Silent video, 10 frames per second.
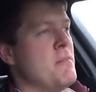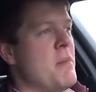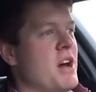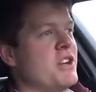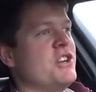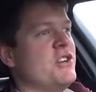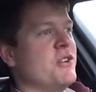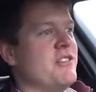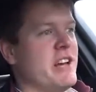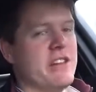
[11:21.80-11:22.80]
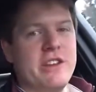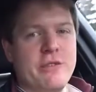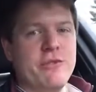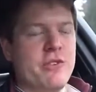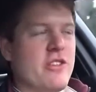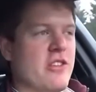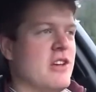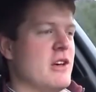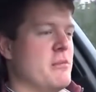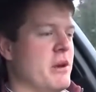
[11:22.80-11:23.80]
much you can tell the difference
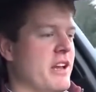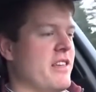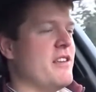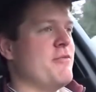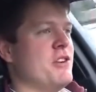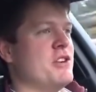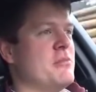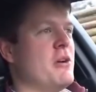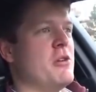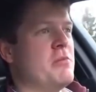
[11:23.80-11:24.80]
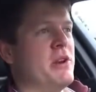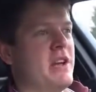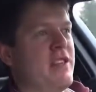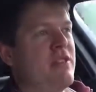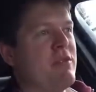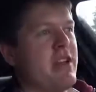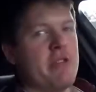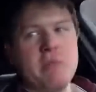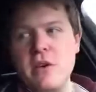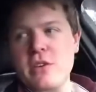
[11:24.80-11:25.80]
putting it in efficient mode, putting it in
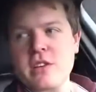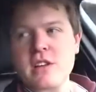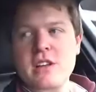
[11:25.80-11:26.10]
race mode.